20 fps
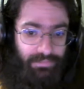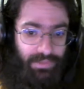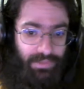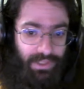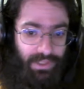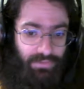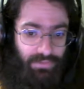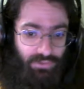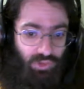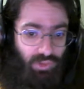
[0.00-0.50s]

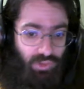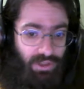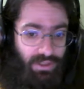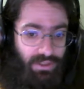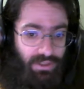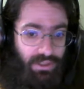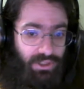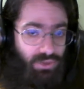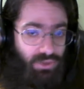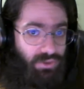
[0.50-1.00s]
If you
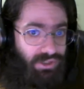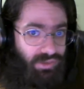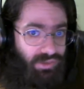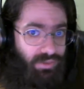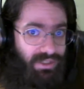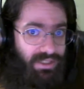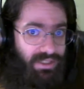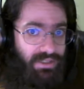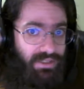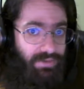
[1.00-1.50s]
plug a
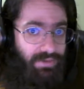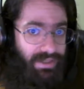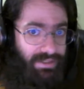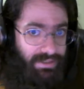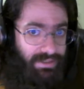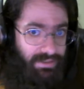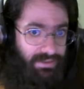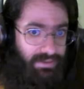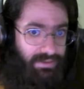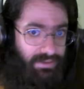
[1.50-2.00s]
USB
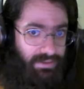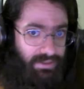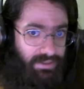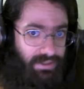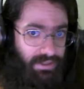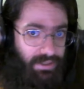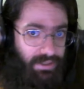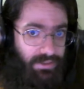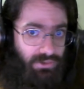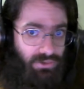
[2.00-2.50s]
device
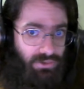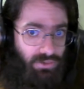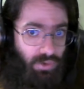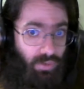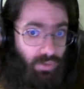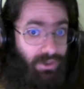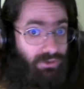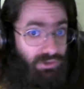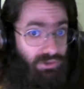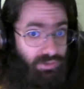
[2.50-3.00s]
into a
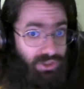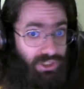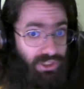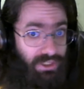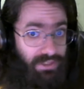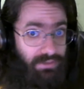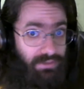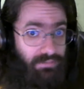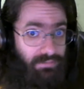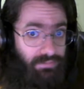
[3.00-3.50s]
Windows
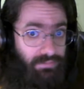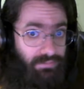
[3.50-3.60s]
machine,